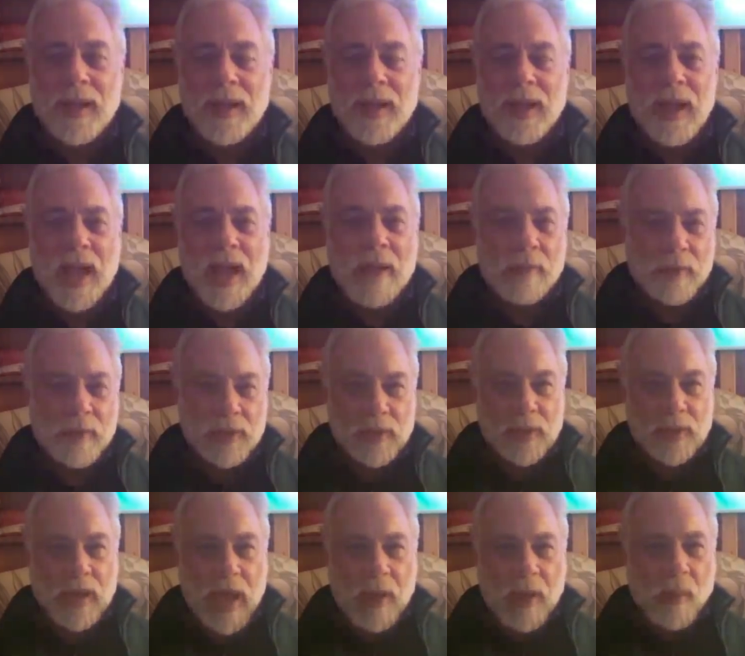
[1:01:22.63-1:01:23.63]
I was
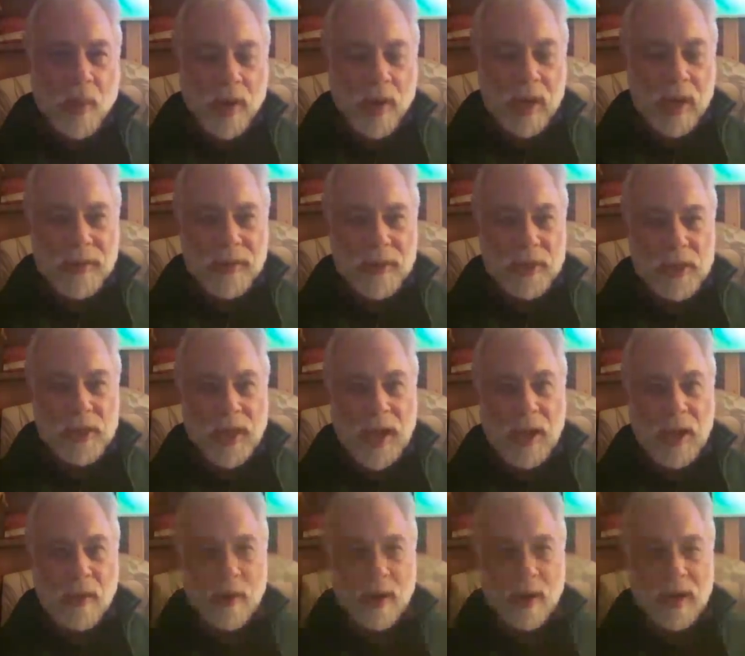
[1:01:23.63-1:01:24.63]
I work in the
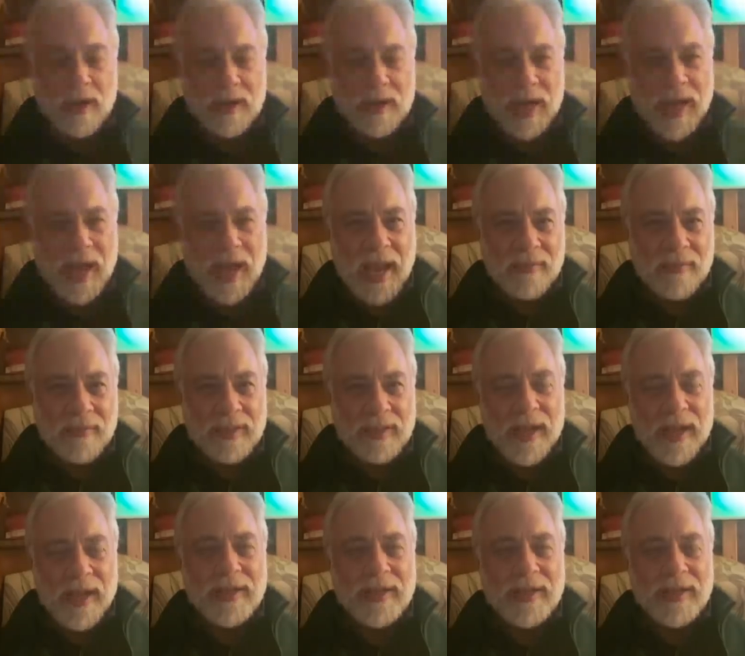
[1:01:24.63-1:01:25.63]
shower because I have a
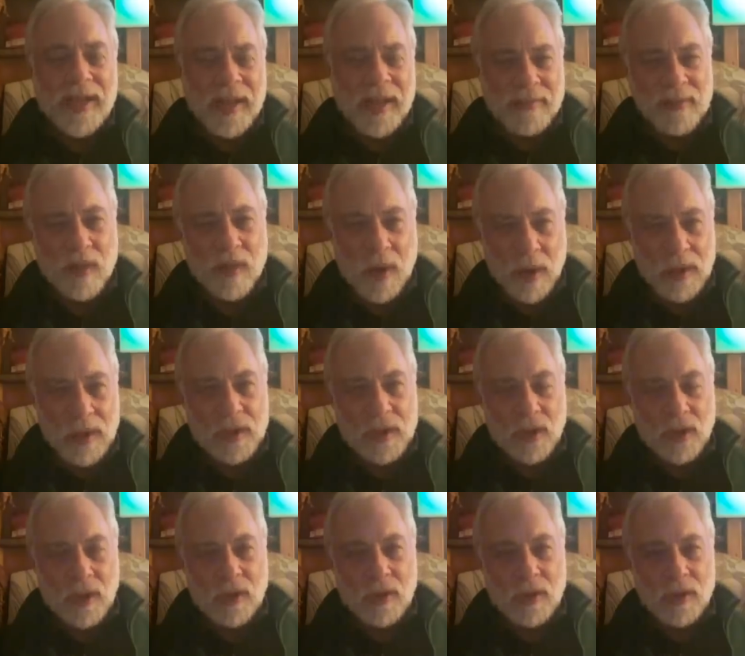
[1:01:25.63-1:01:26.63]
tendency to have dark
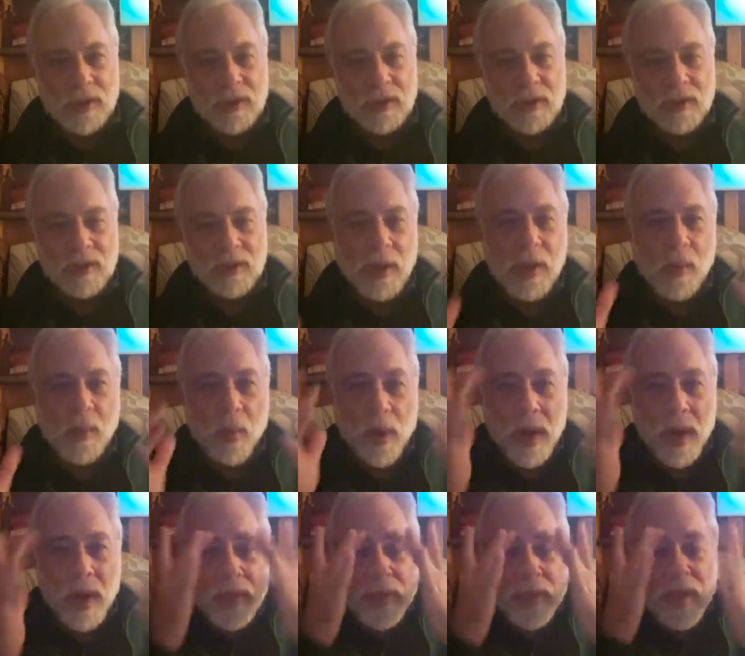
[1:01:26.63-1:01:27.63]
circles. So I
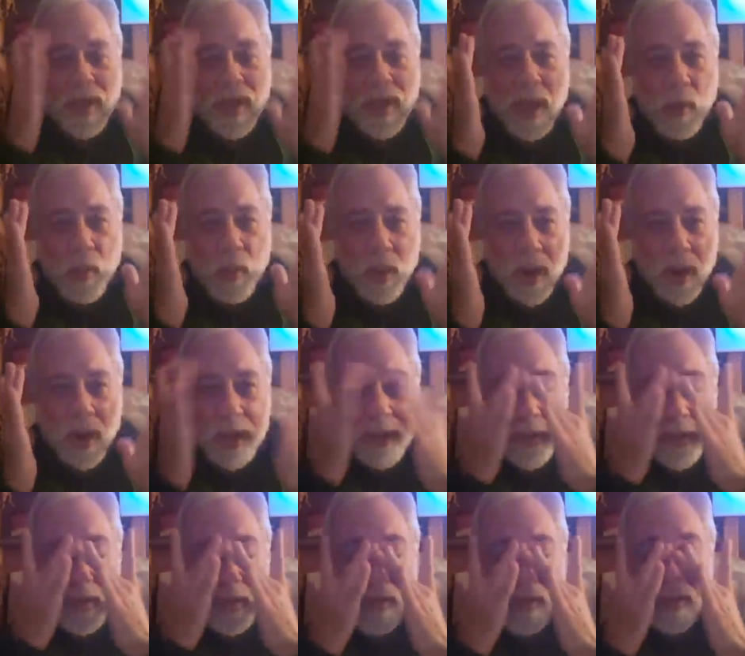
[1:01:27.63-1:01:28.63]
work the, I work
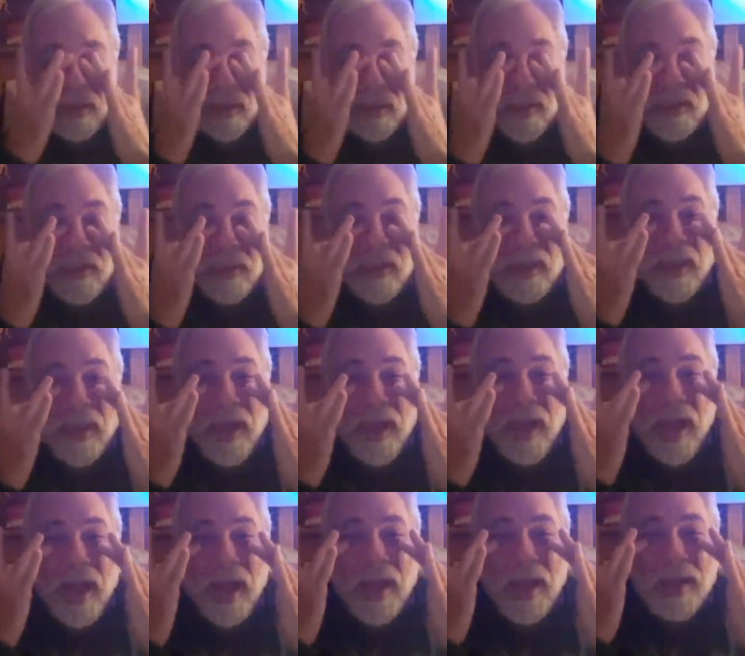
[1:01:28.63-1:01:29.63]
the
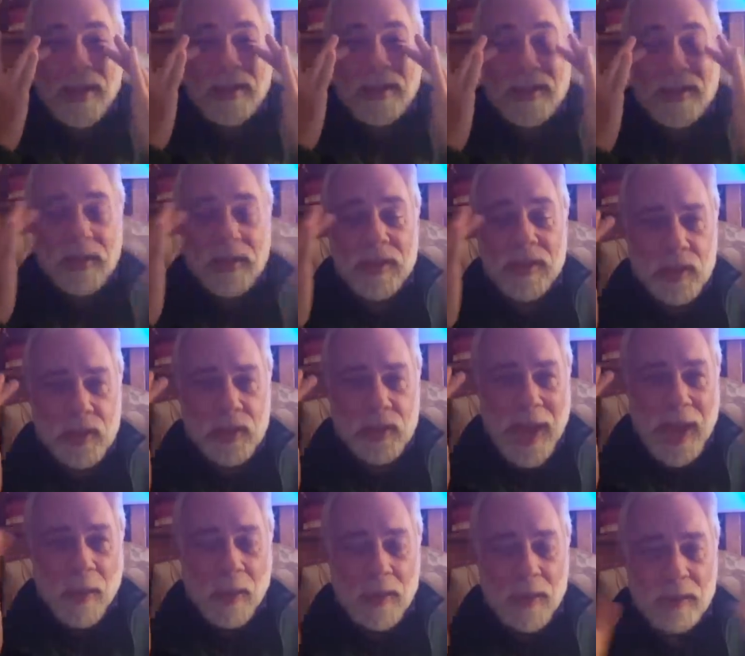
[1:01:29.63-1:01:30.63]
eyes in the shower.